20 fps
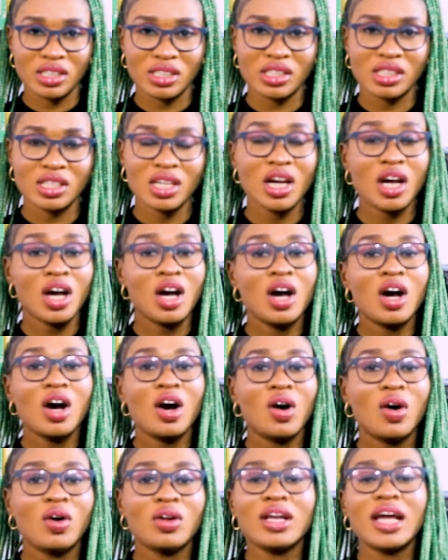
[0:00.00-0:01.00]
this.
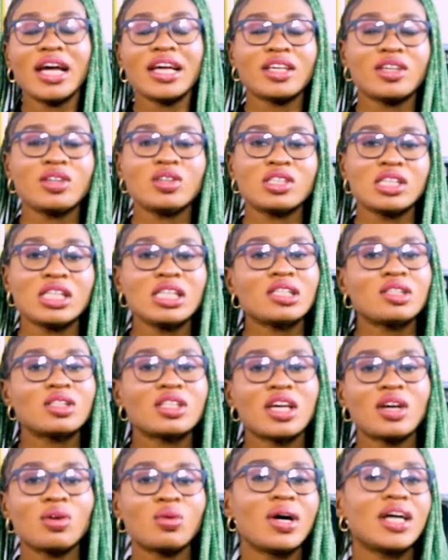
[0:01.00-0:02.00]
Unlike using
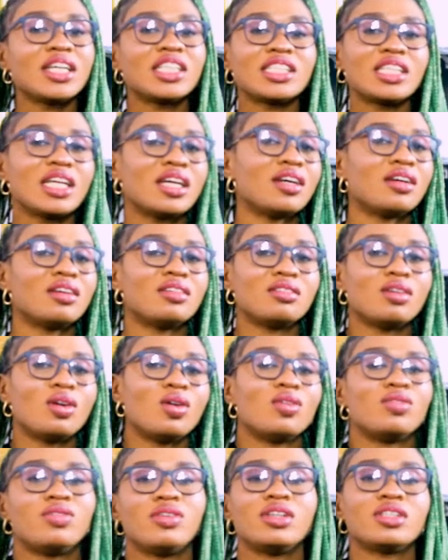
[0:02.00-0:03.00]
KY gel
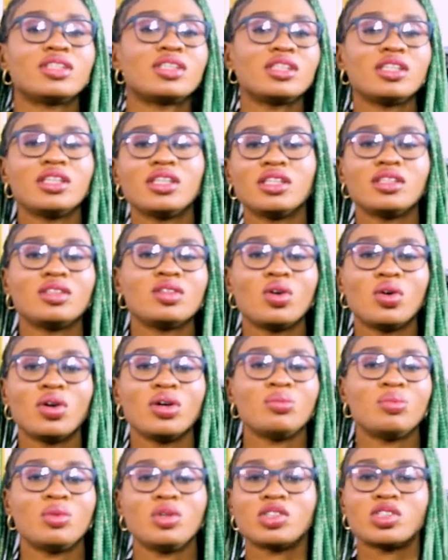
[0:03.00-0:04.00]
or Vaseline or
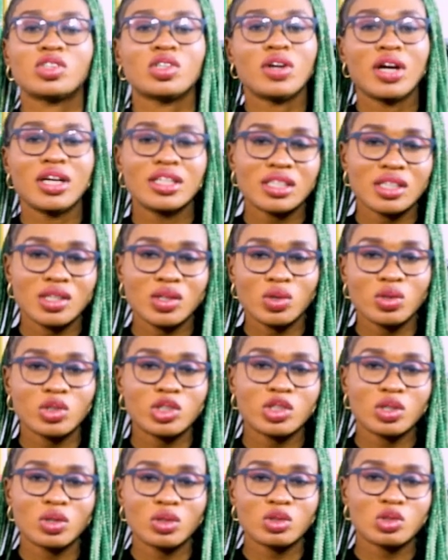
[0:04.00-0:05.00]
a moisturizing
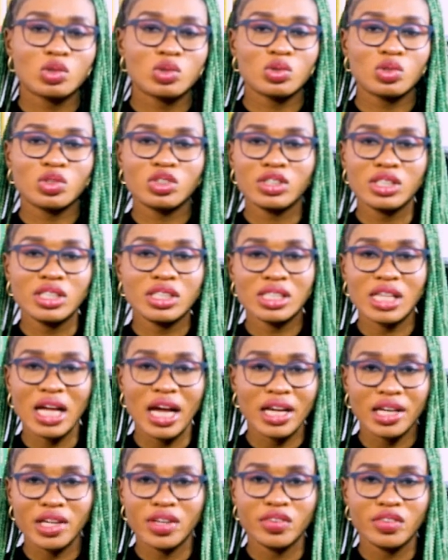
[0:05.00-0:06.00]
lotion to grease
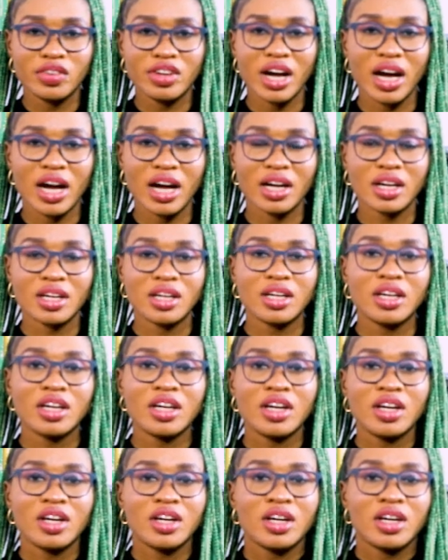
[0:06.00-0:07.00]
that area,
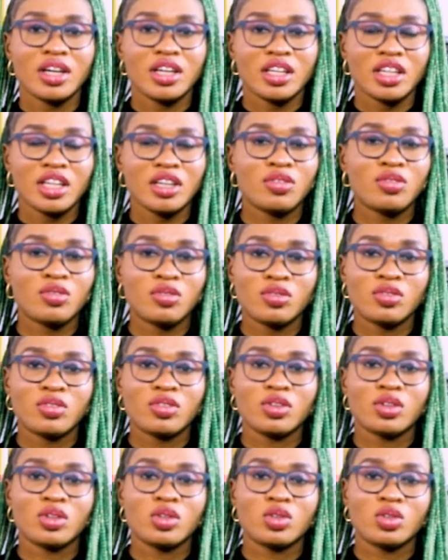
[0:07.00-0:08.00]
if
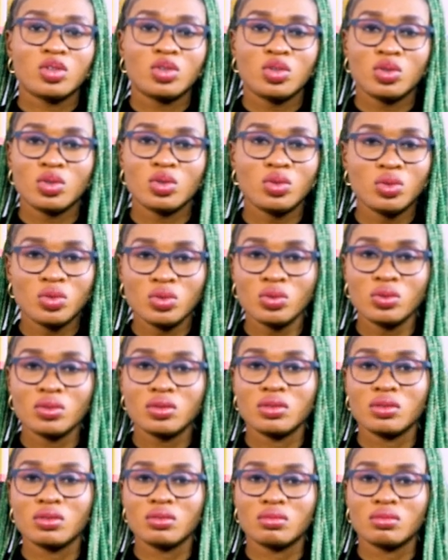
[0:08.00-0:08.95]
you